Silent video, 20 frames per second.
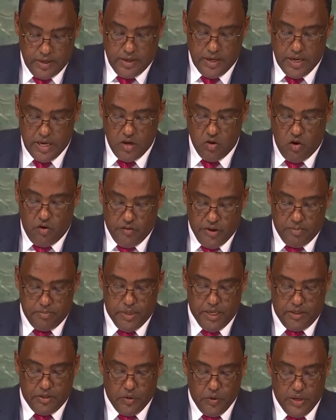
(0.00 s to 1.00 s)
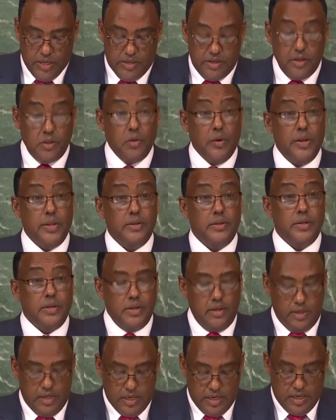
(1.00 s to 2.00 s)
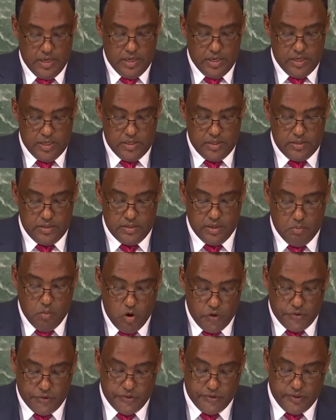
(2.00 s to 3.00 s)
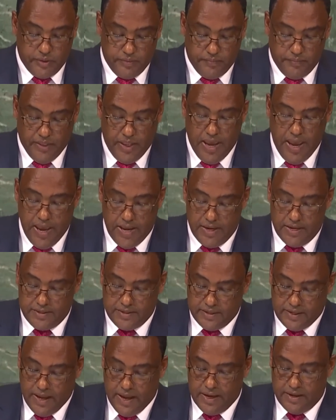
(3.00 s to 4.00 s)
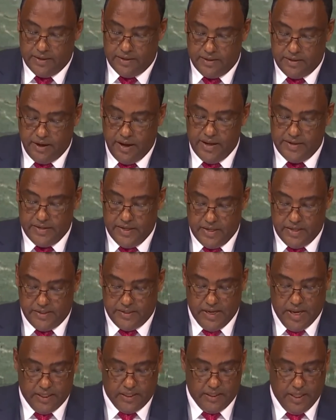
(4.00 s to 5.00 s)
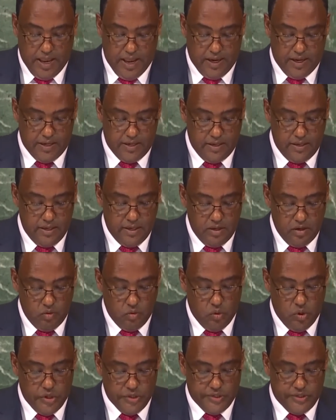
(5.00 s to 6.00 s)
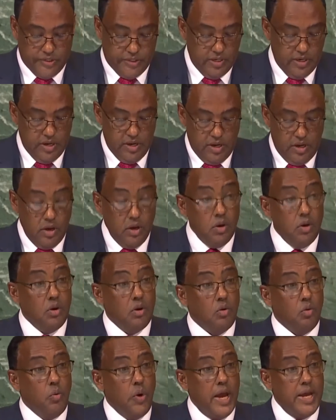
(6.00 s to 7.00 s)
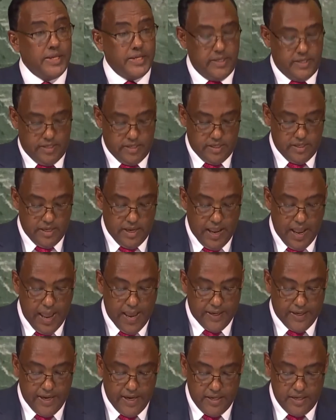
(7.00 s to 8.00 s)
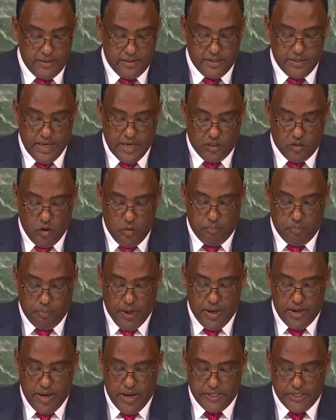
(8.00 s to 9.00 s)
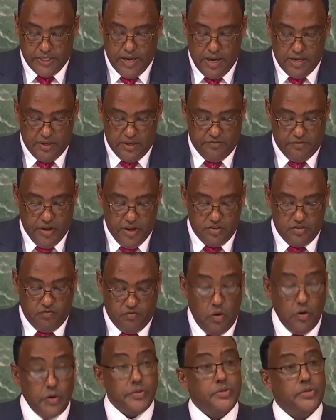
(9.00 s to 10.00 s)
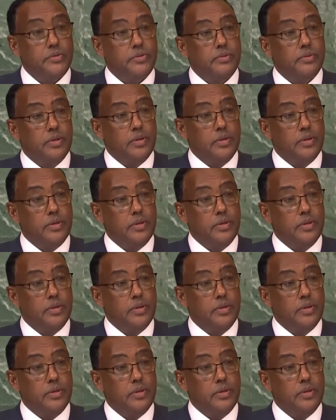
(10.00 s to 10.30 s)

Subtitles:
In November 2020, the most heinous and treasonous attack was waged against the Ethiopian National Defense Force